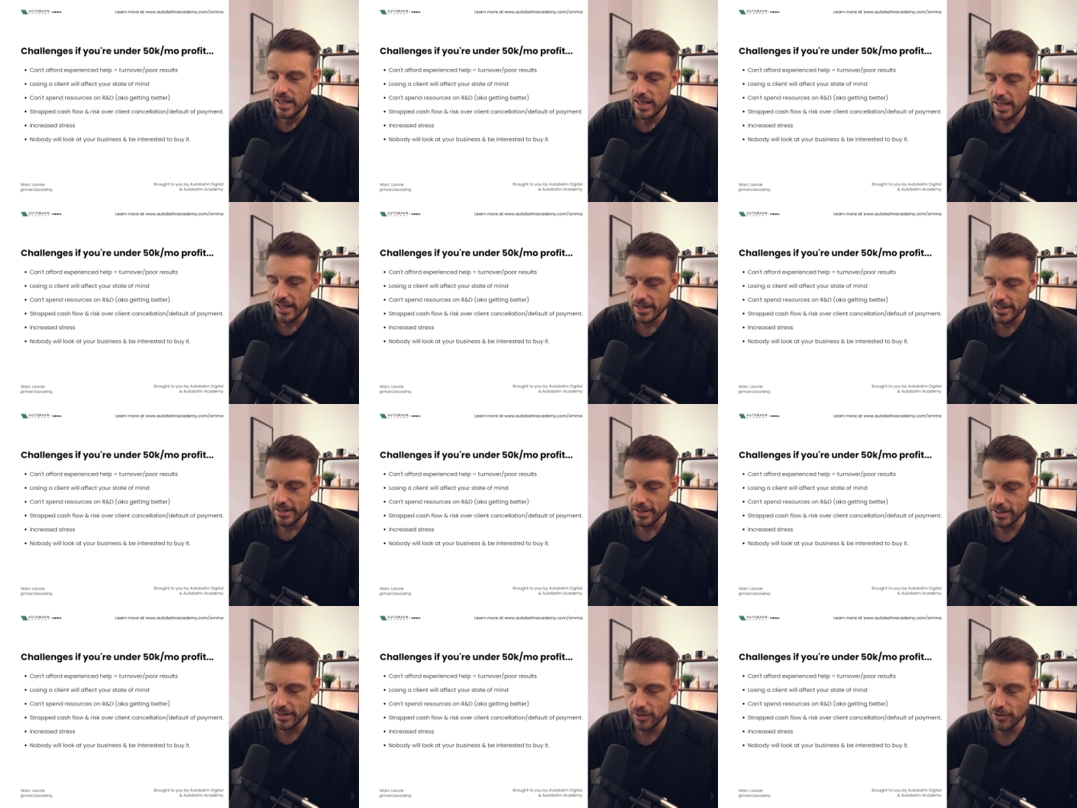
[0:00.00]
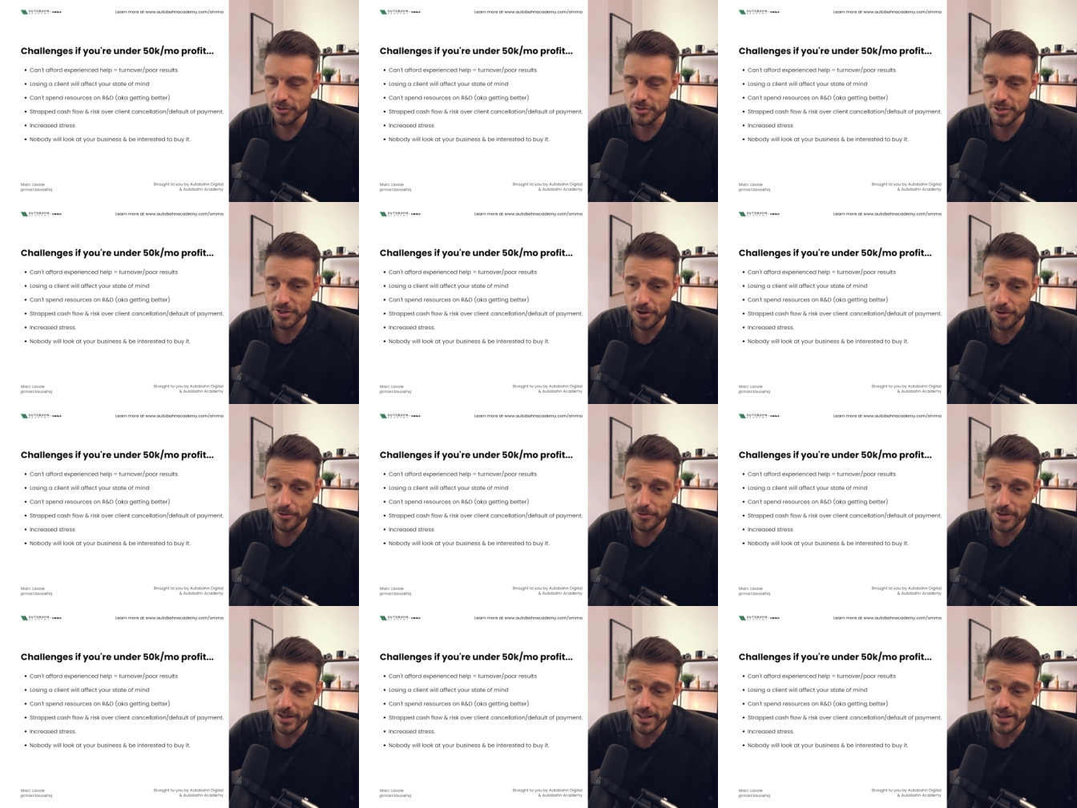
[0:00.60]
And uh,
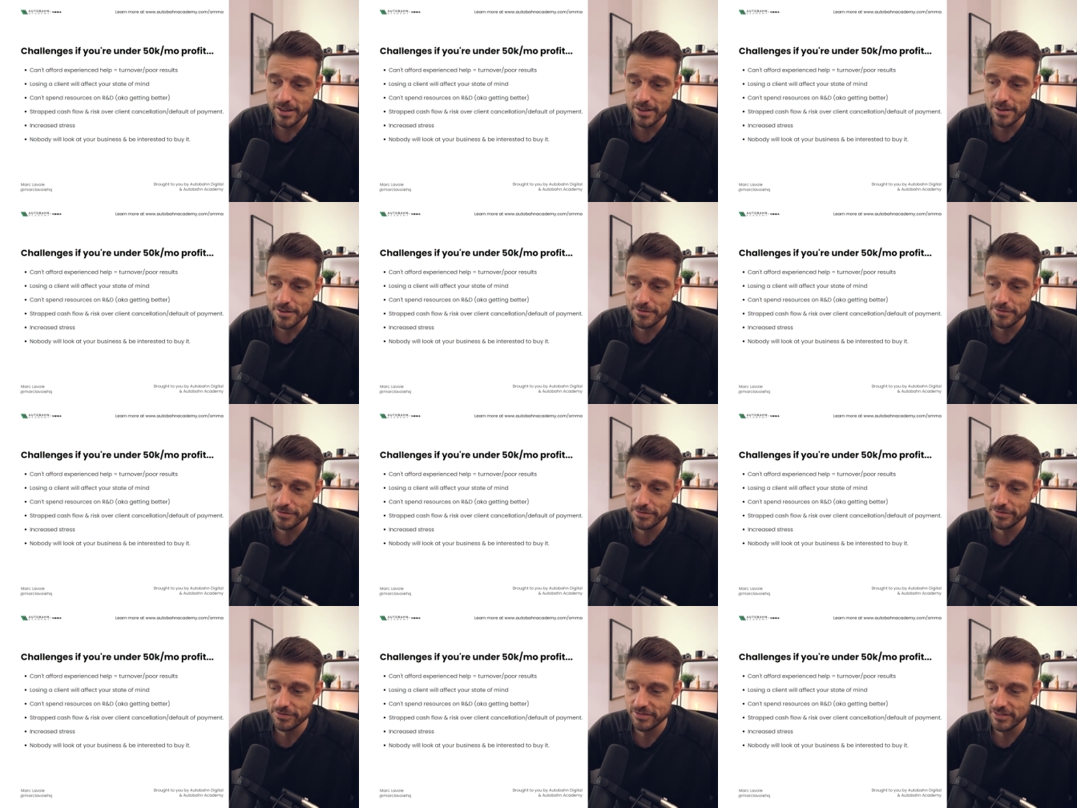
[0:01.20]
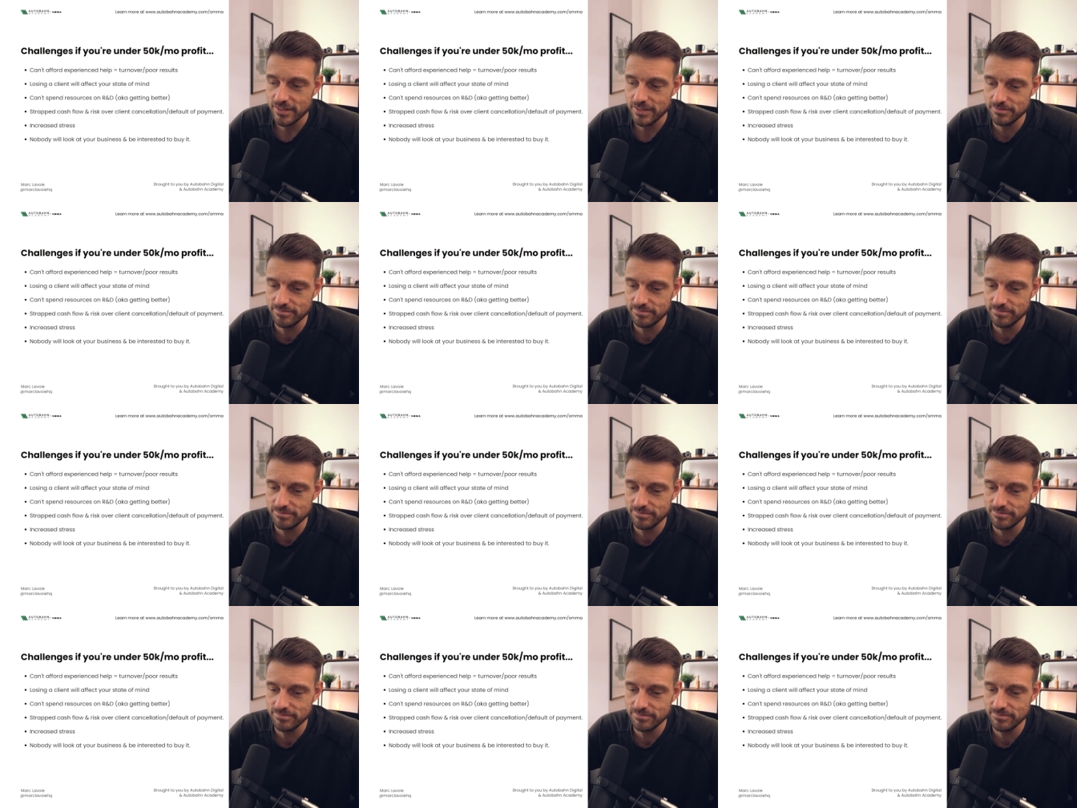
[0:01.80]
also, if